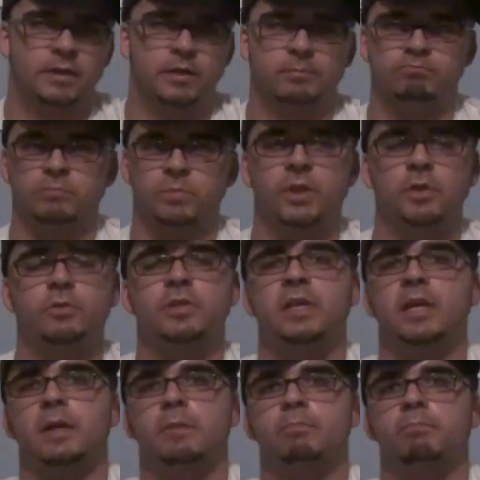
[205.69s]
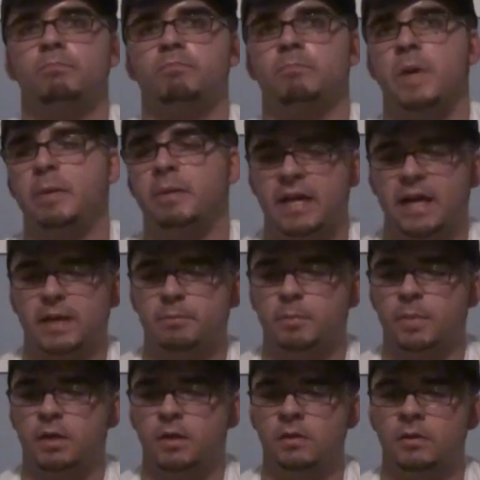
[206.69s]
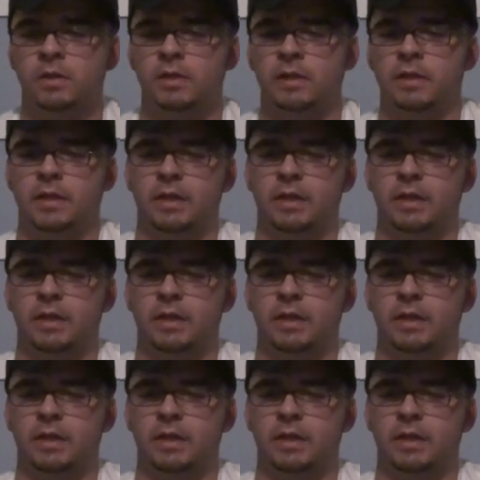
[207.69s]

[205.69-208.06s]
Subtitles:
a Q-tip, maybe a cotton ball,